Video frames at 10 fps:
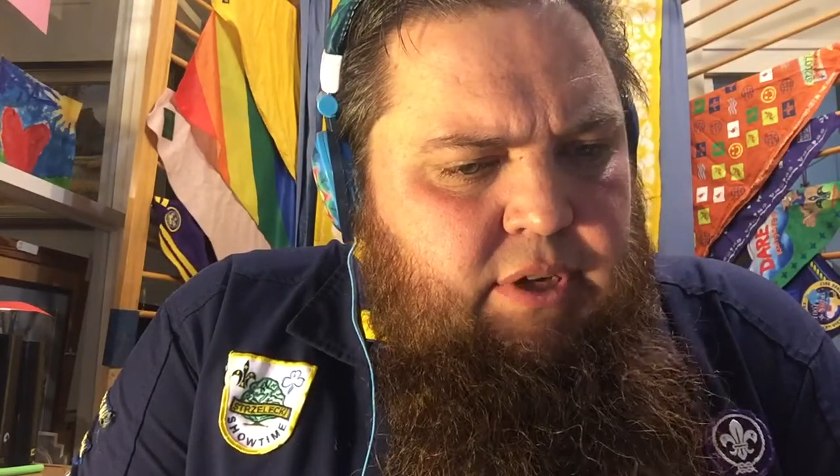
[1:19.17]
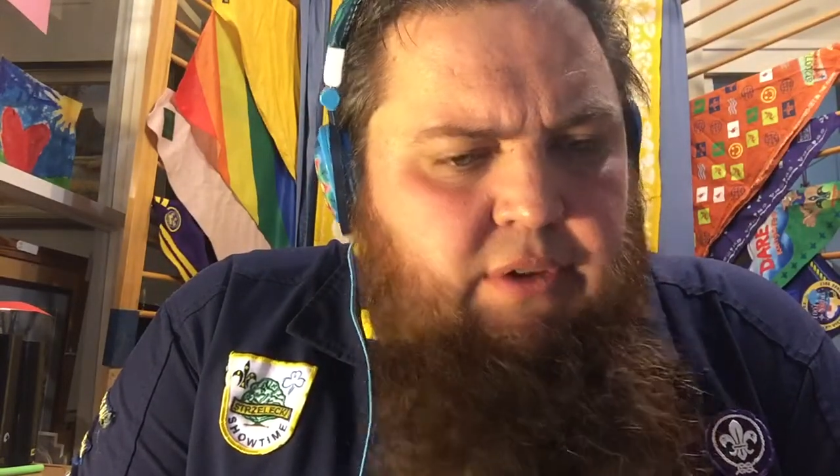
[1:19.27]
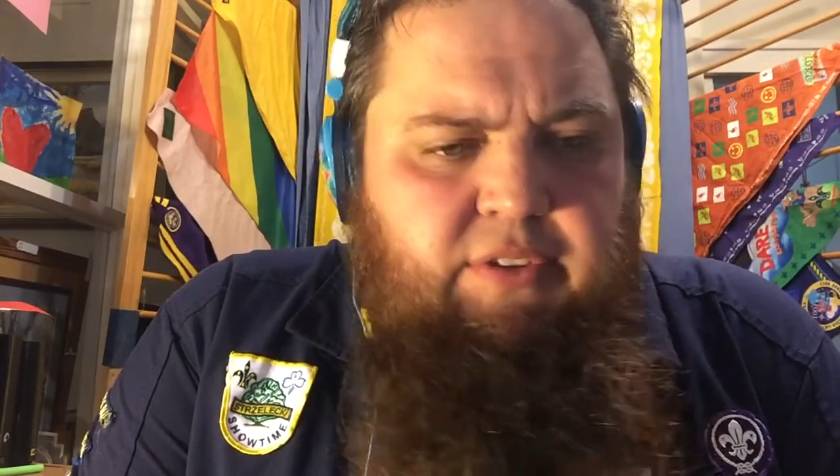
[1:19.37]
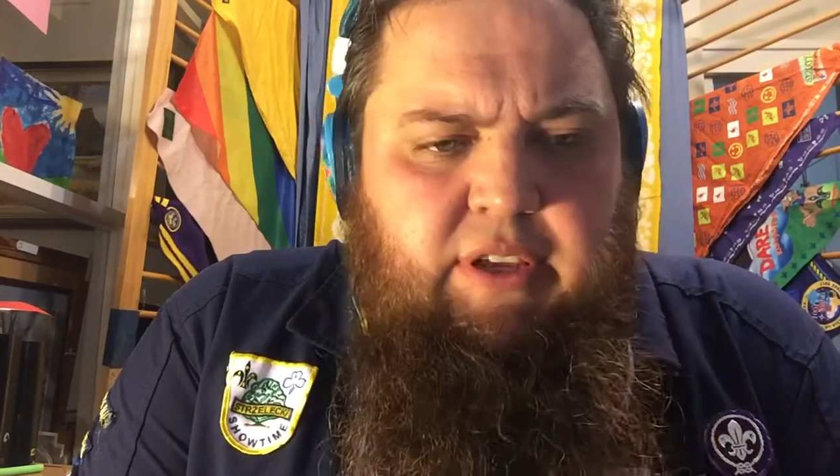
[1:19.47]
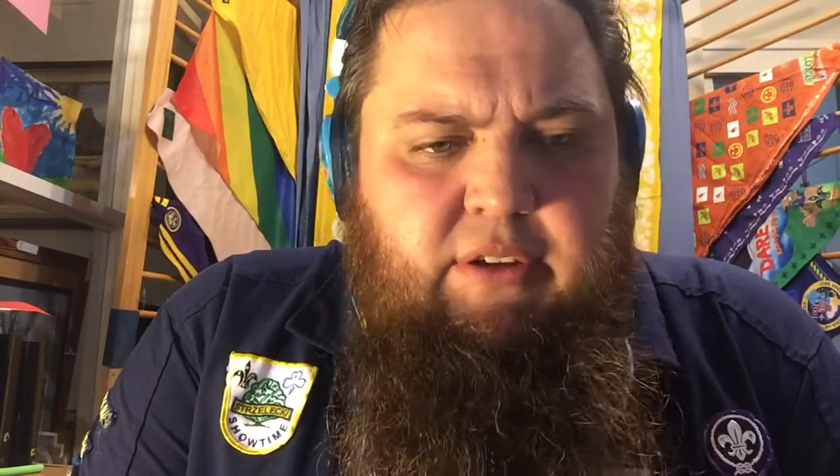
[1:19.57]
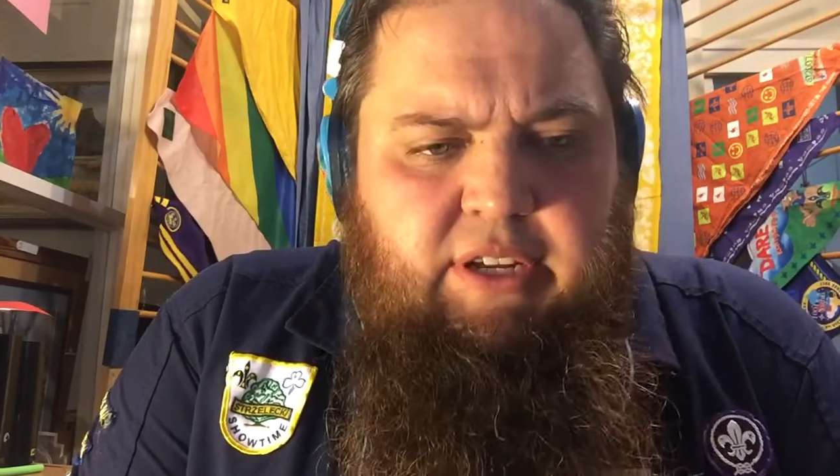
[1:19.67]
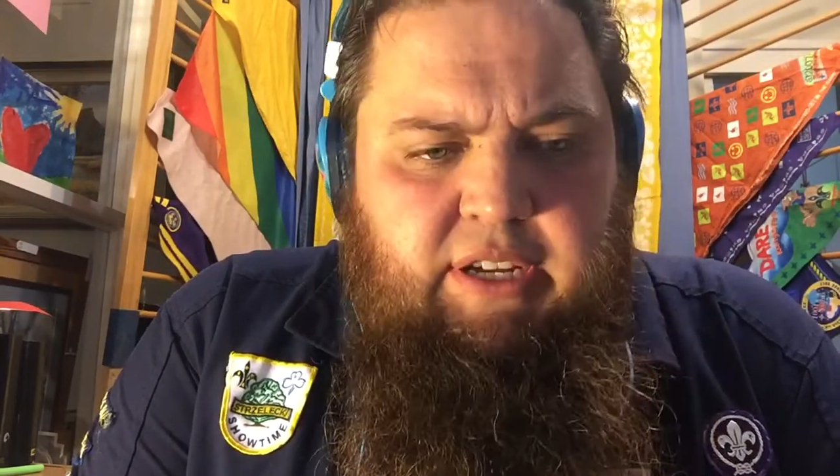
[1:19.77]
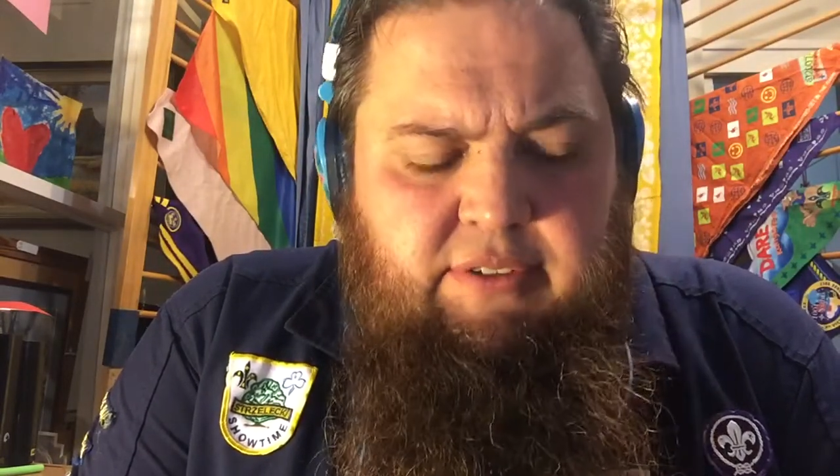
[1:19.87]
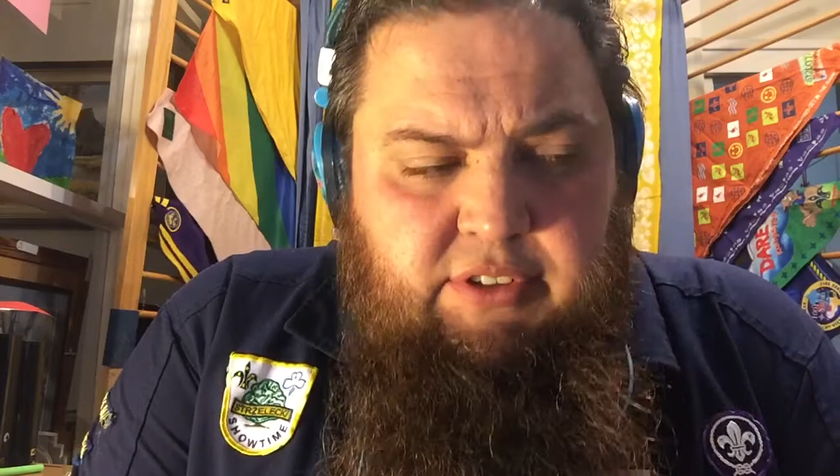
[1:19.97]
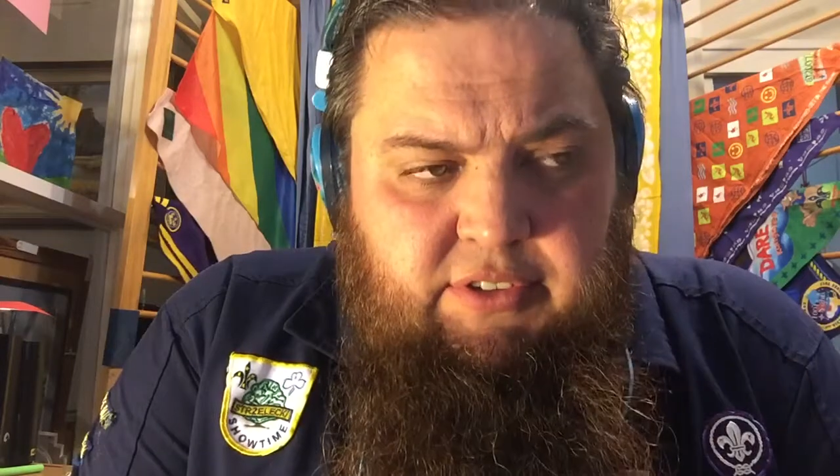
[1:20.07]
I'll say goodnight
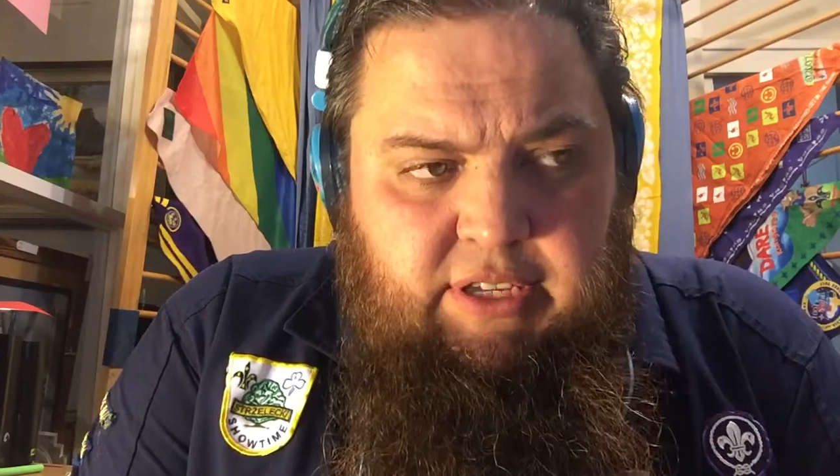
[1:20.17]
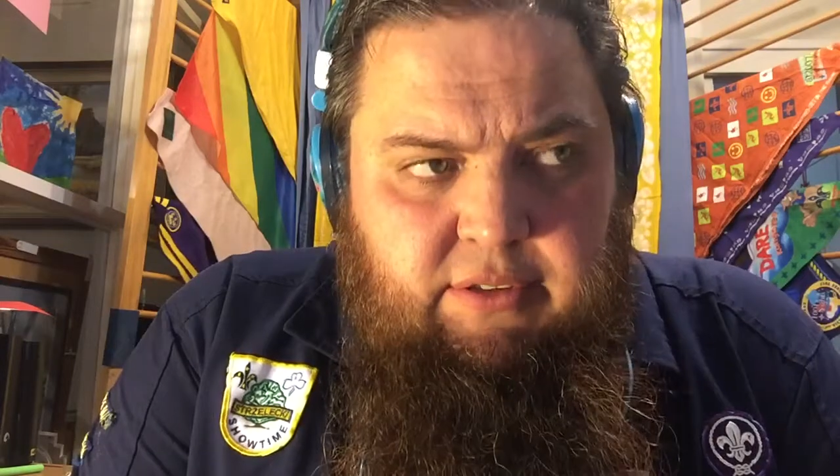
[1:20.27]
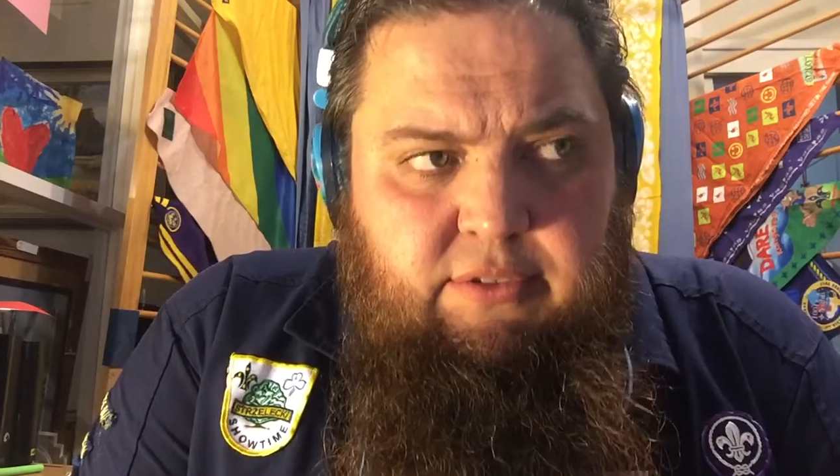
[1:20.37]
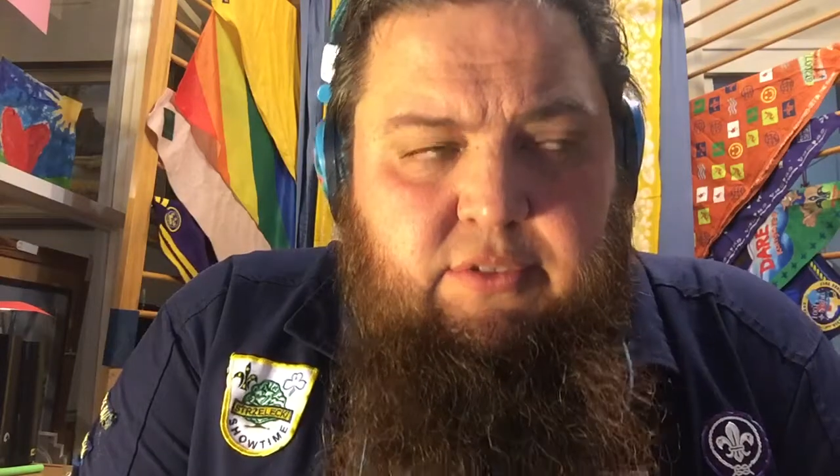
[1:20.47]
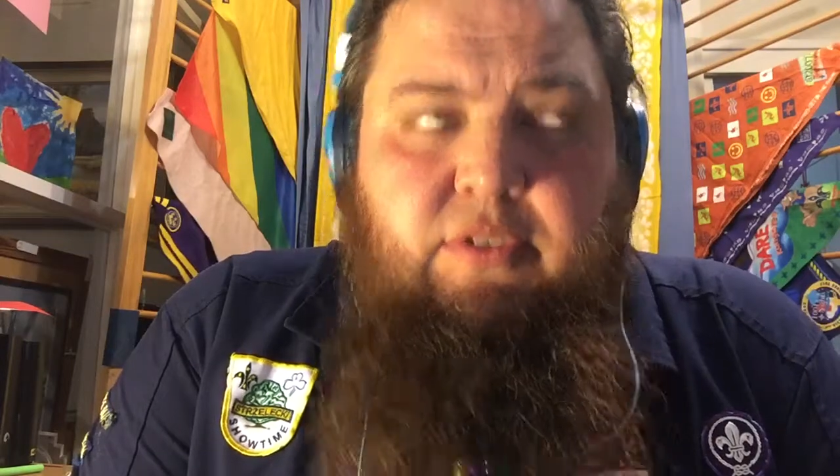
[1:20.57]
after Scouts.